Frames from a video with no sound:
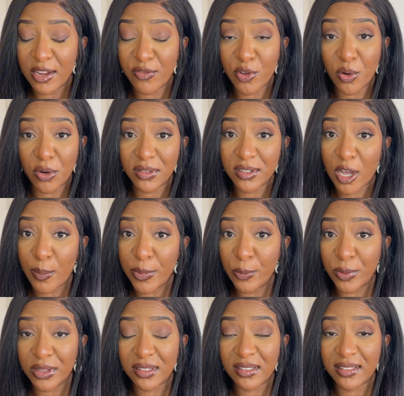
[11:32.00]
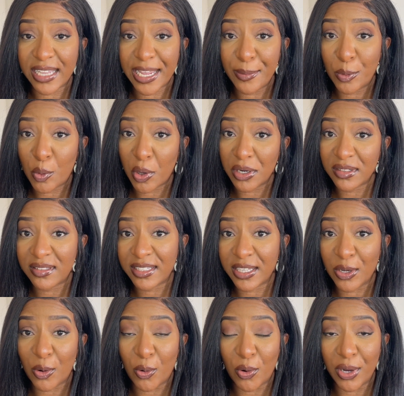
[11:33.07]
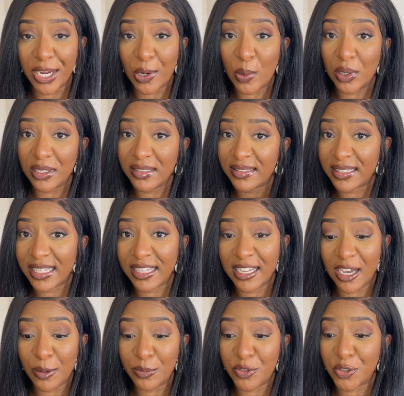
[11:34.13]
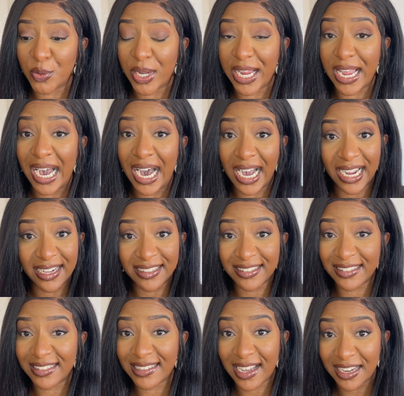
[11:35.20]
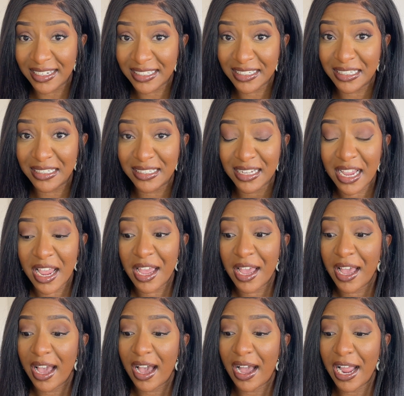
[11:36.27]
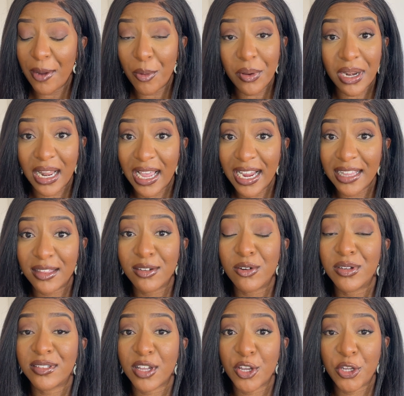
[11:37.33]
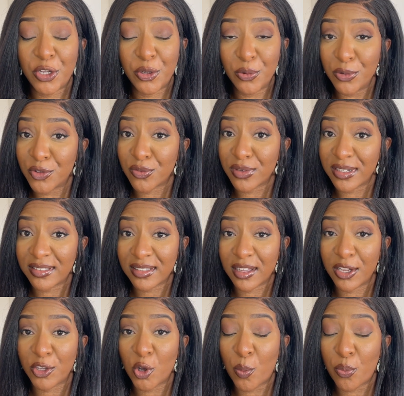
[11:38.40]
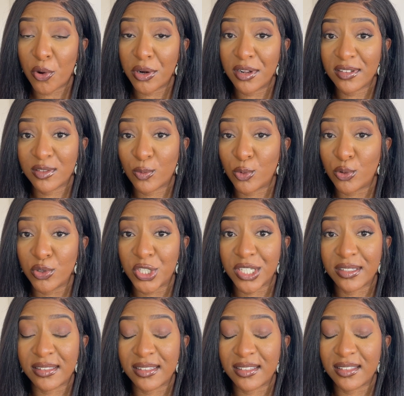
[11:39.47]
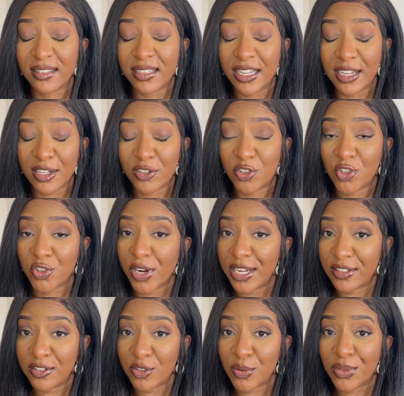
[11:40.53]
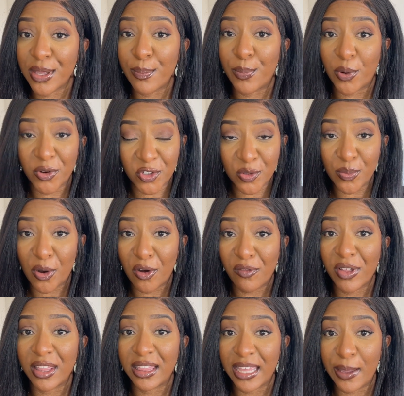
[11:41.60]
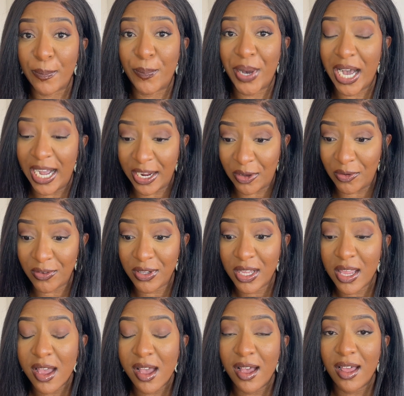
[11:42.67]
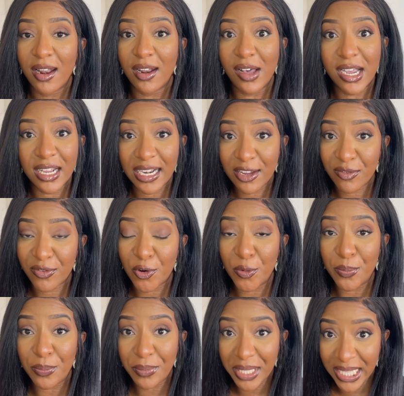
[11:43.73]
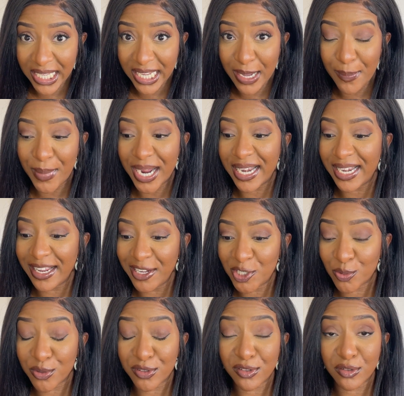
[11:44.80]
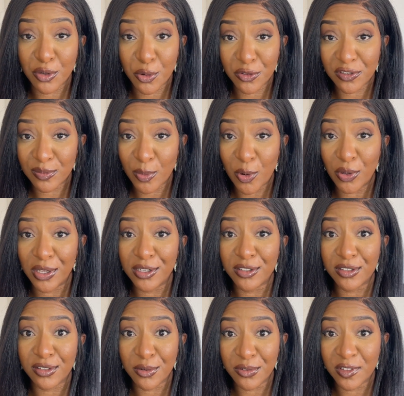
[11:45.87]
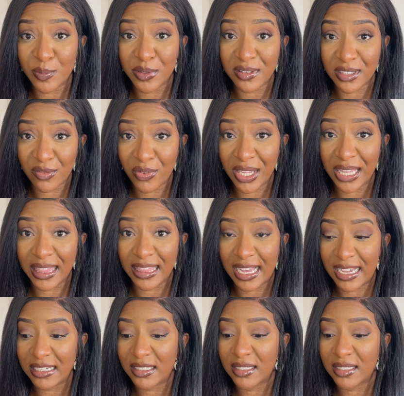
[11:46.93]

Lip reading: if you're not coming with the same quality or a quality up to a higher standard, I won't lie, there is a huge risk that your products will just sink straight to the bottom of the pile. Luckily for me, my niche was so small and so specific that